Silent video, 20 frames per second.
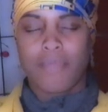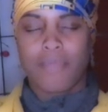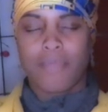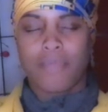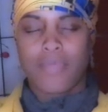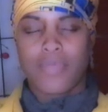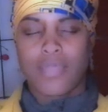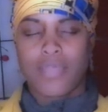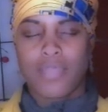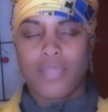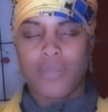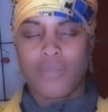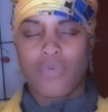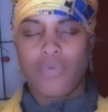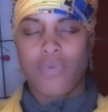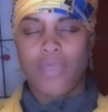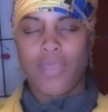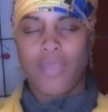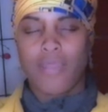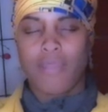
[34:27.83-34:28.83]
Being
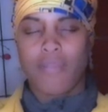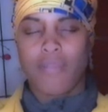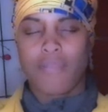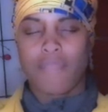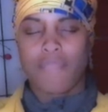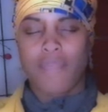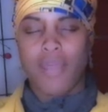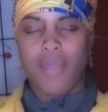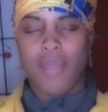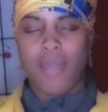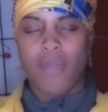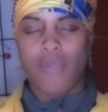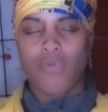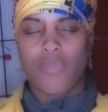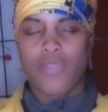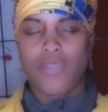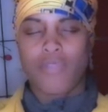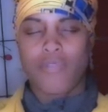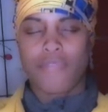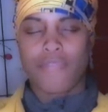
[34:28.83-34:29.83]
aware of how
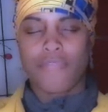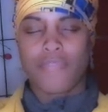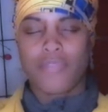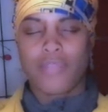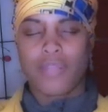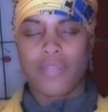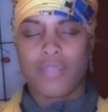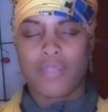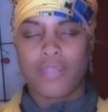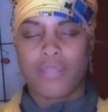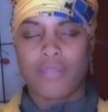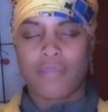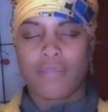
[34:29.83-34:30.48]
we are feeling.